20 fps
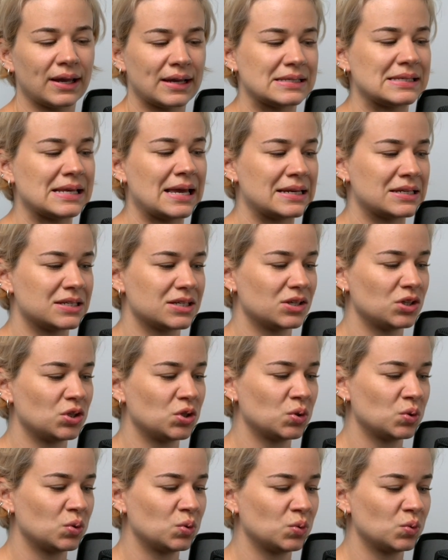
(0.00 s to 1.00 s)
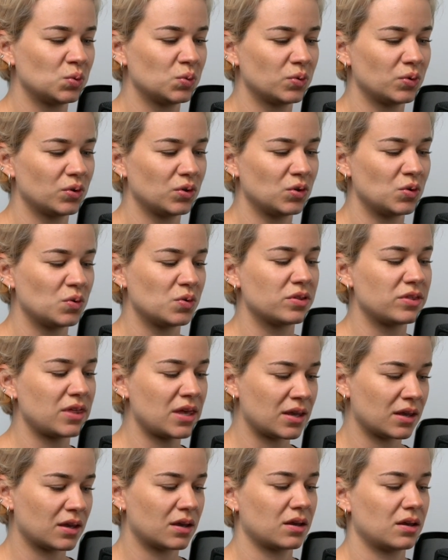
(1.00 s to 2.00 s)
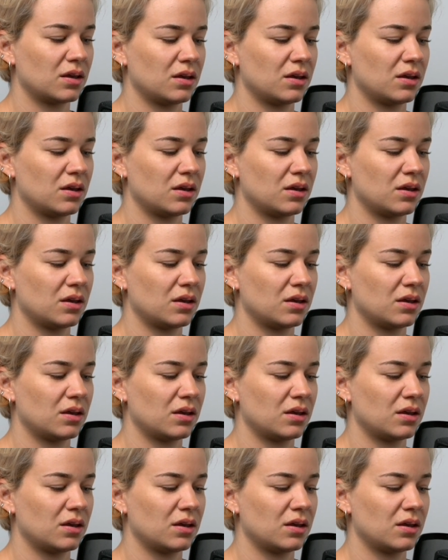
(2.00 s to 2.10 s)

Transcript: I said, you think,